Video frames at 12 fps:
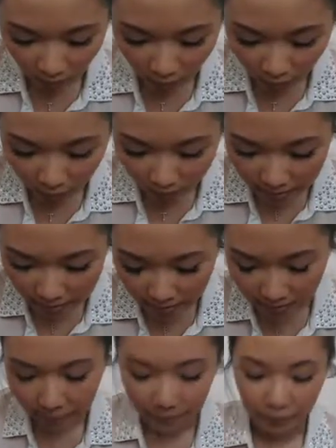where is
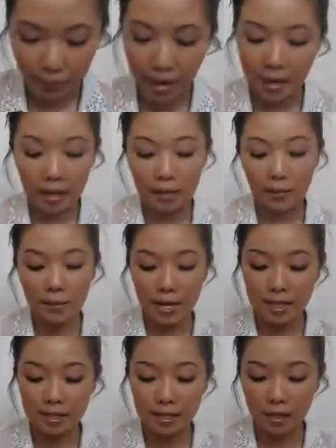it? My
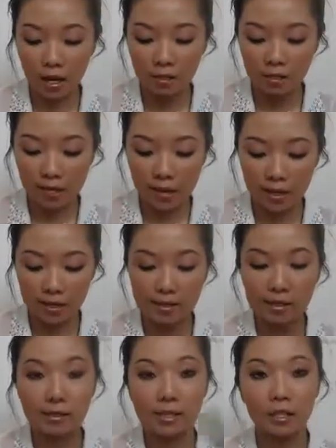Amazing Cosmetics
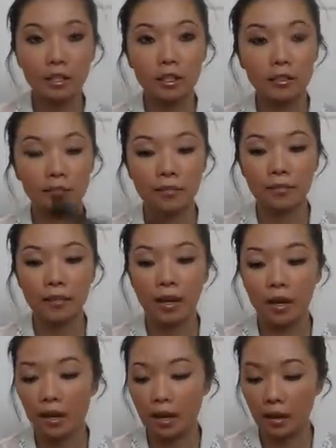concealer,
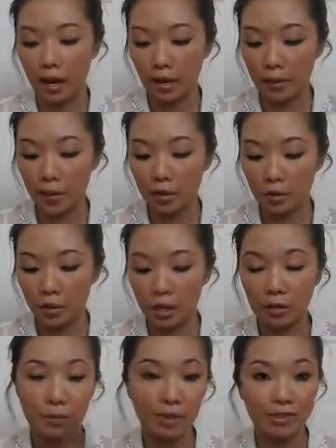and I'm in the
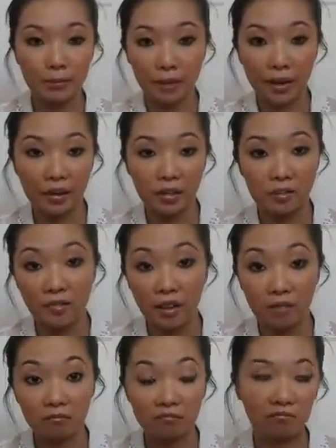shade medium beige, if
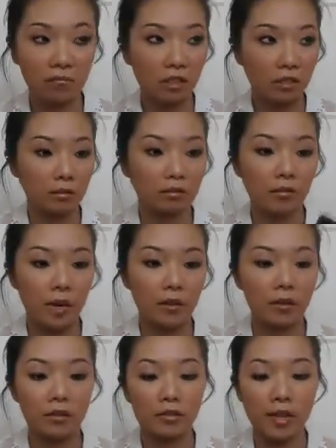that, you know,
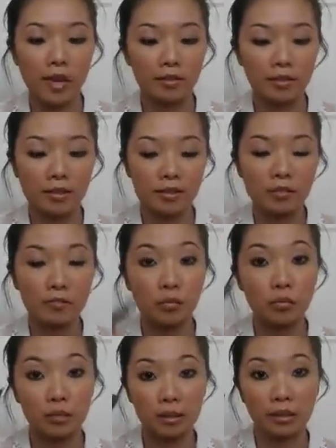matters, and this stuff is
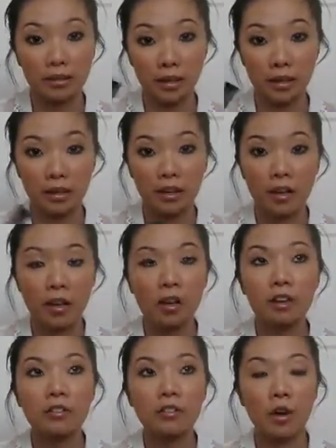really thick,
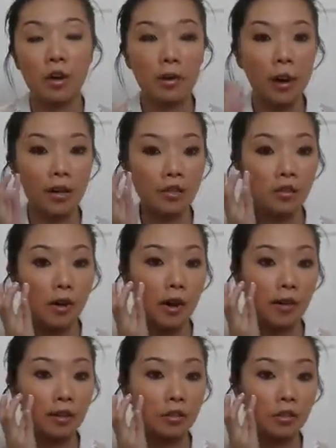so I
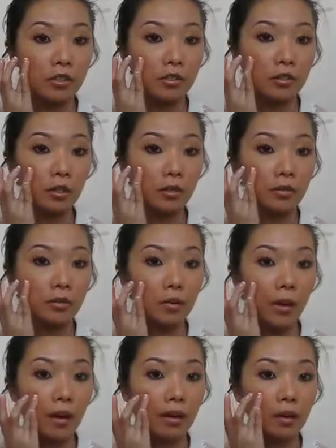try and just, you know,
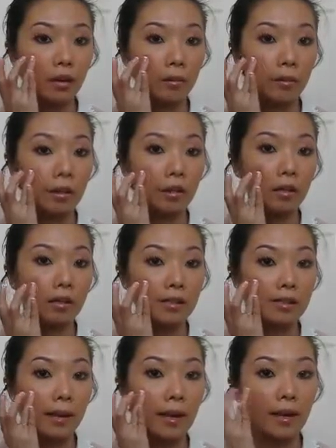spot it on my little
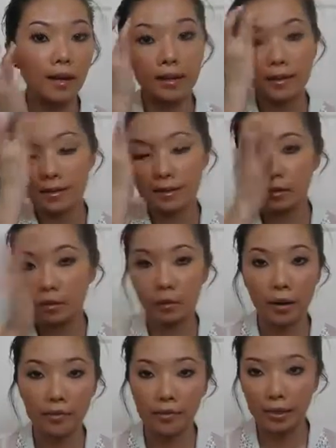spots, you know,
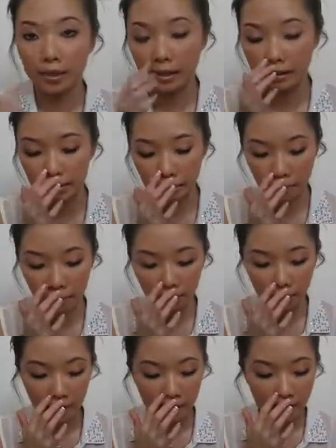wherever I need to.
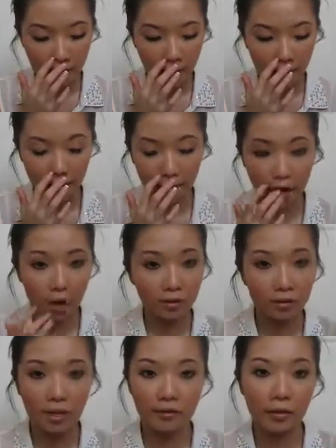And I
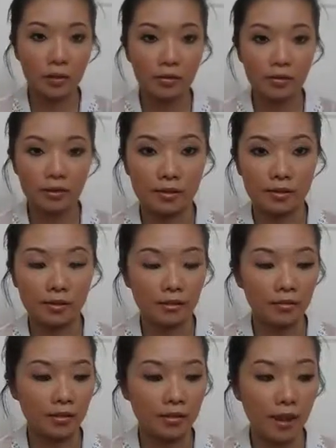hardly ever use stuff
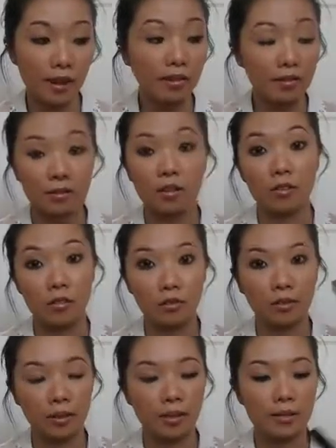because, A, this is also
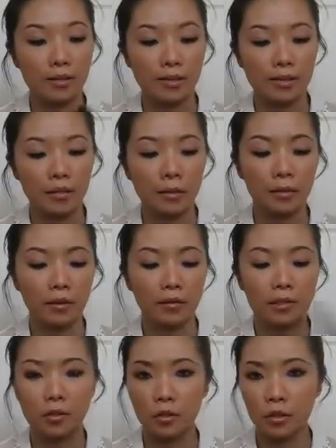really expensive. I believe
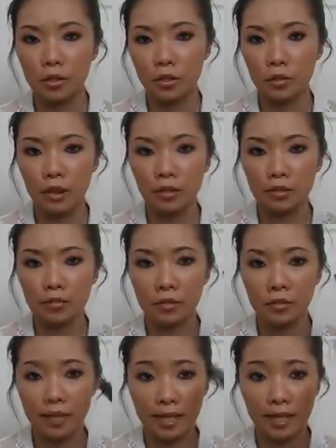it's $32 for
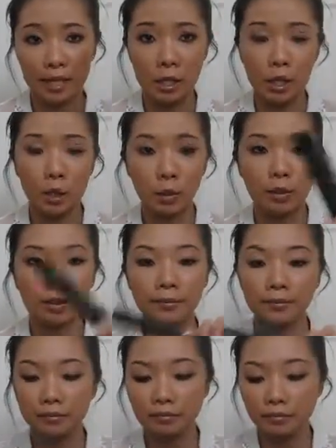a tiny tube.
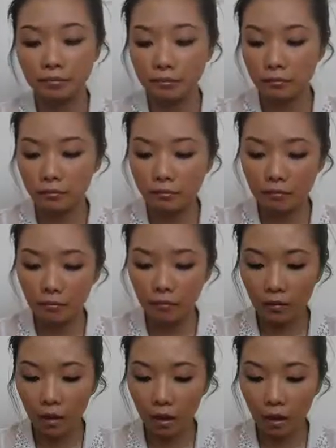
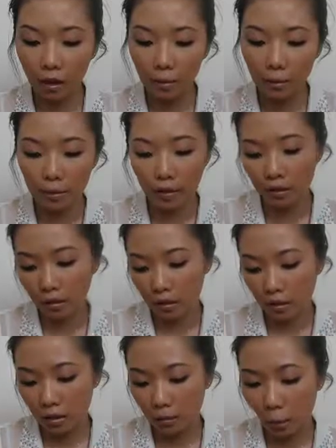
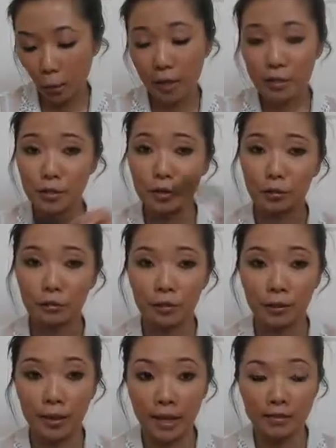0.2
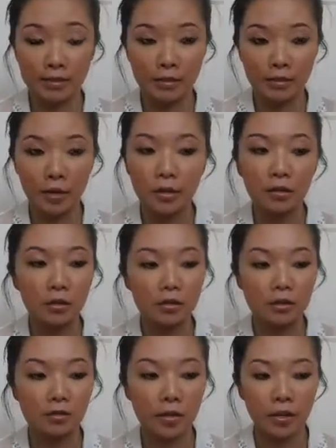fluid ounces. So I don't use
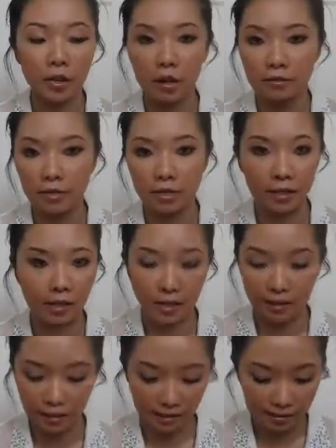this very often.
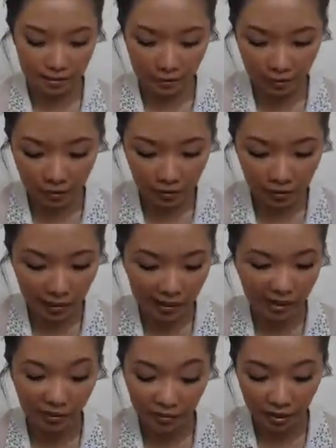Again, like I said, I don't like
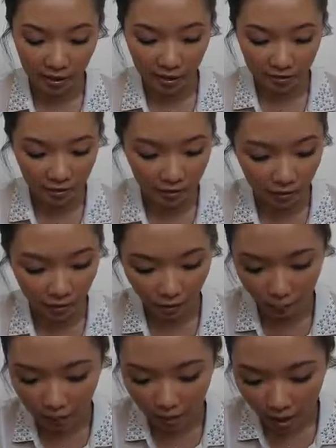covering everything up.